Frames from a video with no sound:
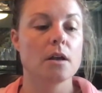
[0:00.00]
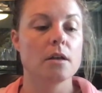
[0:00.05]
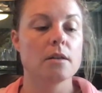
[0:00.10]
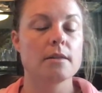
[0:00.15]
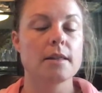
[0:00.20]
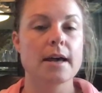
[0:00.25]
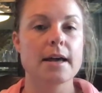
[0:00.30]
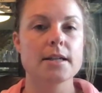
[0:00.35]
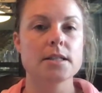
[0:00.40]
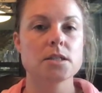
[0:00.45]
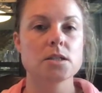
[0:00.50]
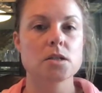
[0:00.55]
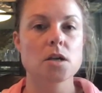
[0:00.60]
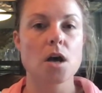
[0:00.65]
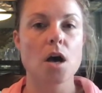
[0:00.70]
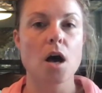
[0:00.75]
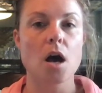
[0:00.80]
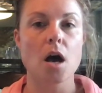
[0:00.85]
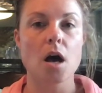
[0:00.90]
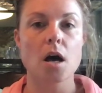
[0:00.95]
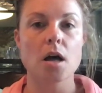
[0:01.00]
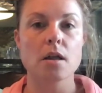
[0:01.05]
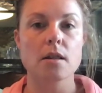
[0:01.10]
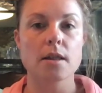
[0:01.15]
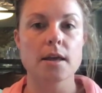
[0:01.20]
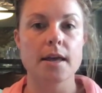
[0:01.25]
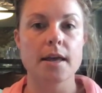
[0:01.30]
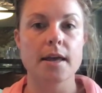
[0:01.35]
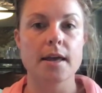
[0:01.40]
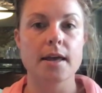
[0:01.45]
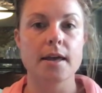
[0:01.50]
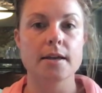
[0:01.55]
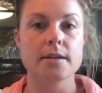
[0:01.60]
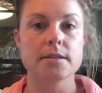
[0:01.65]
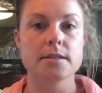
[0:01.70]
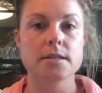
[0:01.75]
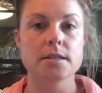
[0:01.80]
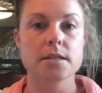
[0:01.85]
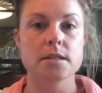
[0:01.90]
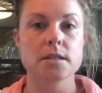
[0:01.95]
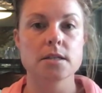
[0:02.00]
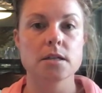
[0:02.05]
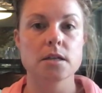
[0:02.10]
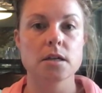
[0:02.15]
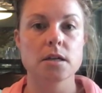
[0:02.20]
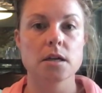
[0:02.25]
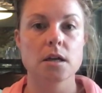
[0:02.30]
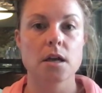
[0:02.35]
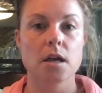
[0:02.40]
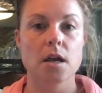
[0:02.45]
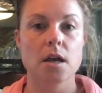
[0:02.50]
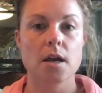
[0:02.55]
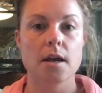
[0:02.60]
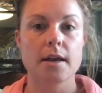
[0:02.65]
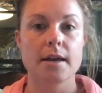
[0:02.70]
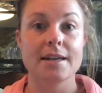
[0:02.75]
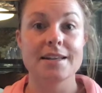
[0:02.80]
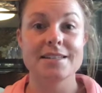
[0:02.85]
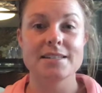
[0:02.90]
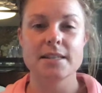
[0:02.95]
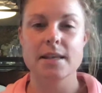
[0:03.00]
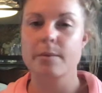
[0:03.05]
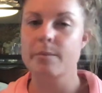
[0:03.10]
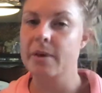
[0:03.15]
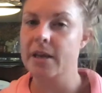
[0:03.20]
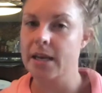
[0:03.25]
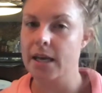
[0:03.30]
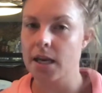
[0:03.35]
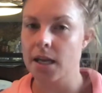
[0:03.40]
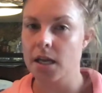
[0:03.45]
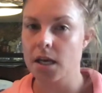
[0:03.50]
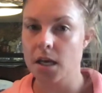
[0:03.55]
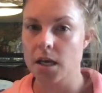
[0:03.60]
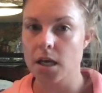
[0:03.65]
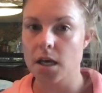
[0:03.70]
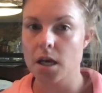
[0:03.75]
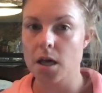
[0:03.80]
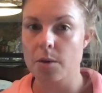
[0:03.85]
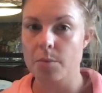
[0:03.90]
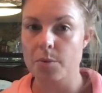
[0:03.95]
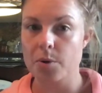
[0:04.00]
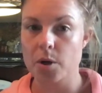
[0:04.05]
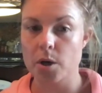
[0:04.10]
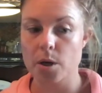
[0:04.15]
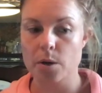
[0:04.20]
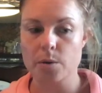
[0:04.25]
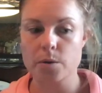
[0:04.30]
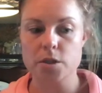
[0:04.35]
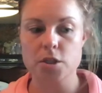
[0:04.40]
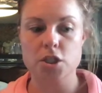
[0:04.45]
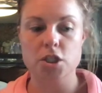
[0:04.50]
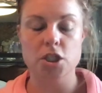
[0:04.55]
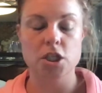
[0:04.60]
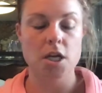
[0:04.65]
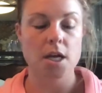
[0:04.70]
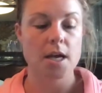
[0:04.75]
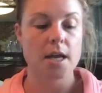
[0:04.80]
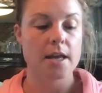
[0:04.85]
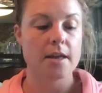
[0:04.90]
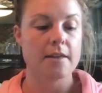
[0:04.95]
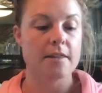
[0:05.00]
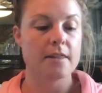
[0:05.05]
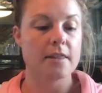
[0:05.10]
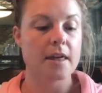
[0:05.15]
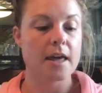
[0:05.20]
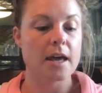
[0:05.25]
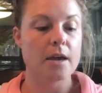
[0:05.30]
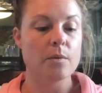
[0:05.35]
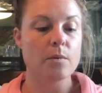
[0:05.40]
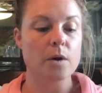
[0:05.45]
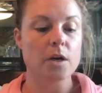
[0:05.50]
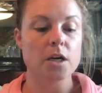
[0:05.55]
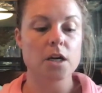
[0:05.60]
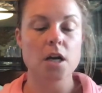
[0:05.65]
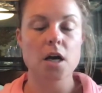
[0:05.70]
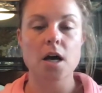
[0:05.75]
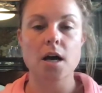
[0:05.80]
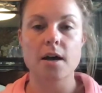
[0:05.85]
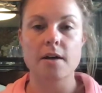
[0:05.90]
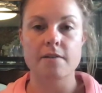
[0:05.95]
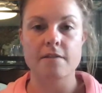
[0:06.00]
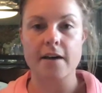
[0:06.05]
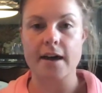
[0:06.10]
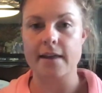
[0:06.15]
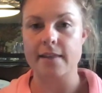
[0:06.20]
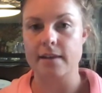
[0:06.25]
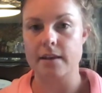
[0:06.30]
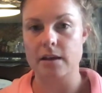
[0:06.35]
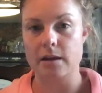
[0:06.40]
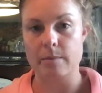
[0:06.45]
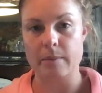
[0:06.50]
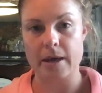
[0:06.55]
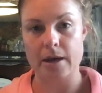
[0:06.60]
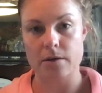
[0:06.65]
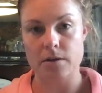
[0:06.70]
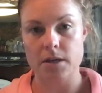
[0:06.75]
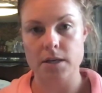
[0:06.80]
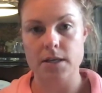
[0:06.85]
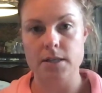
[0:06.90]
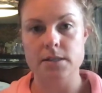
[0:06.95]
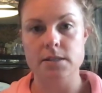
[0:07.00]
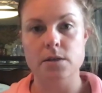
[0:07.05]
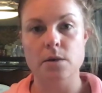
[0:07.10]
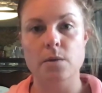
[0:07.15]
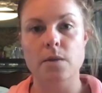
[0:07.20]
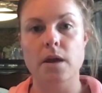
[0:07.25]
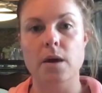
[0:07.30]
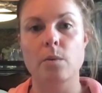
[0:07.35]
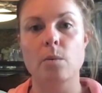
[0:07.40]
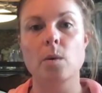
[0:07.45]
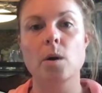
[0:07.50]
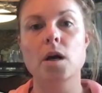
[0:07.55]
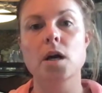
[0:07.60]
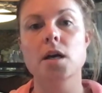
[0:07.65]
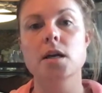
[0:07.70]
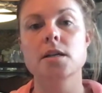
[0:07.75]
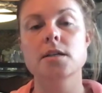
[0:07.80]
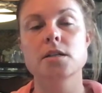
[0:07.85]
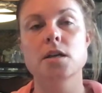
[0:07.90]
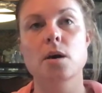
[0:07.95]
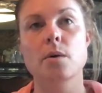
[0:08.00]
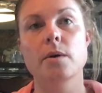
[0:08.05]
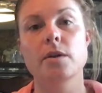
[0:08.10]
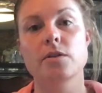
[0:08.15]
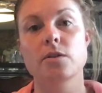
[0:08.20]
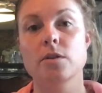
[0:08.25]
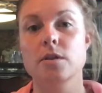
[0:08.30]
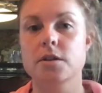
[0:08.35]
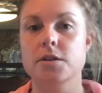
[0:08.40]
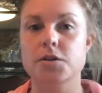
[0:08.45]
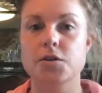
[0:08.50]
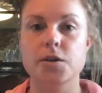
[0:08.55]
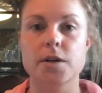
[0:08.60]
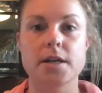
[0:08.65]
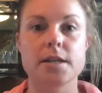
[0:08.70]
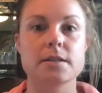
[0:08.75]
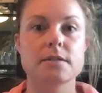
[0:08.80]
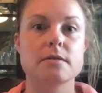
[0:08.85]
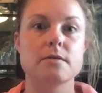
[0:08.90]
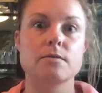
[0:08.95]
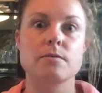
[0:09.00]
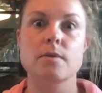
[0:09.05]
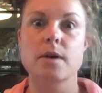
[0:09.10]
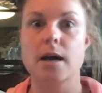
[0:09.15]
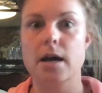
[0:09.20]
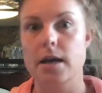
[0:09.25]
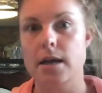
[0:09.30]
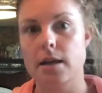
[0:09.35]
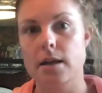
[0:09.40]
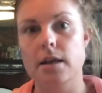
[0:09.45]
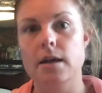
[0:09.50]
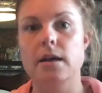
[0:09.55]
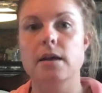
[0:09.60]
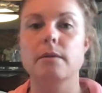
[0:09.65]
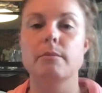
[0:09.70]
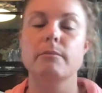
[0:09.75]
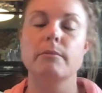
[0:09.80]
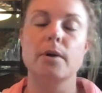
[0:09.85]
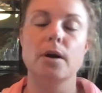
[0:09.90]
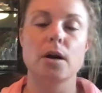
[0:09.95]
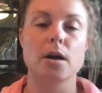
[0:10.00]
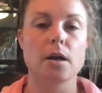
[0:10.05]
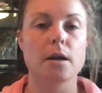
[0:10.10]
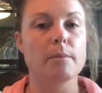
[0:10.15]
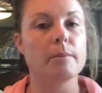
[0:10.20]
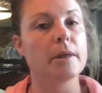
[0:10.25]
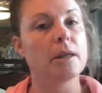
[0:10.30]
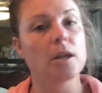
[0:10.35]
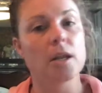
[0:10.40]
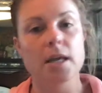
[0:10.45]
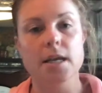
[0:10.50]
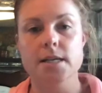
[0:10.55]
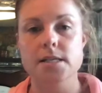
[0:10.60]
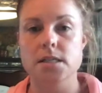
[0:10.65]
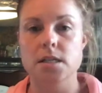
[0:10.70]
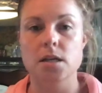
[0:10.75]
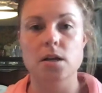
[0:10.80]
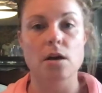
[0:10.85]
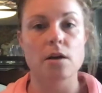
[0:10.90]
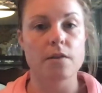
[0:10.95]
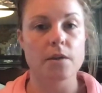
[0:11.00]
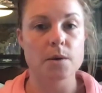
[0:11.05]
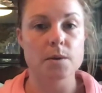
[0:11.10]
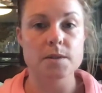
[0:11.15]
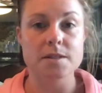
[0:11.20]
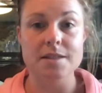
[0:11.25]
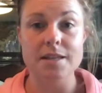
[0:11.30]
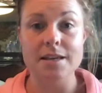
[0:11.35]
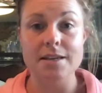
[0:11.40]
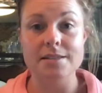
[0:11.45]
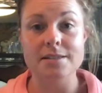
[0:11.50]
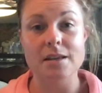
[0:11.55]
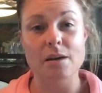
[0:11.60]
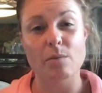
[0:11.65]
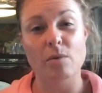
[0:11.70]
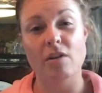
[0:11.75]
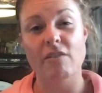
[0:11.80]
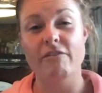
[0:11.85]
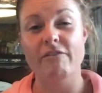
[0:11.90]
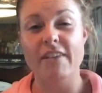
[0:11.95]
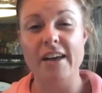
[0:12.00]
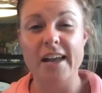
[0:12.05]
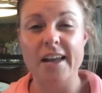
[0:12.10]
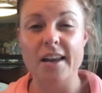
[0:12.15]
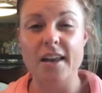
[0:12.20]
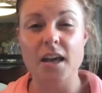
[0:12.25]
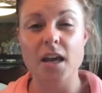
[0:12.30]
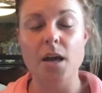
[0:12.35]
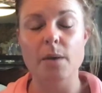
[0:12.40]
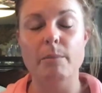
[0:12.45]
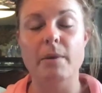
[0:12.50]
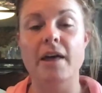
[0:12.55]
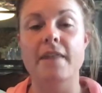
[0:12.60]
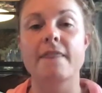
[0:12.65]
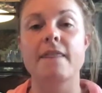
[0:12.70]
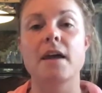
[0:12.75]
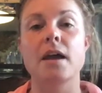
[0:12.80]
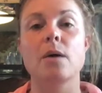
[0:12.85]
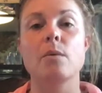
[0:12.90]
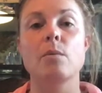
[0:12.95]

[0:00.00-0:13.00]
let's call it, intimidating approach, they were not violent about it. So they weren't going through the streets and rioting and burning buildings and all those things. They weren't fighting, but they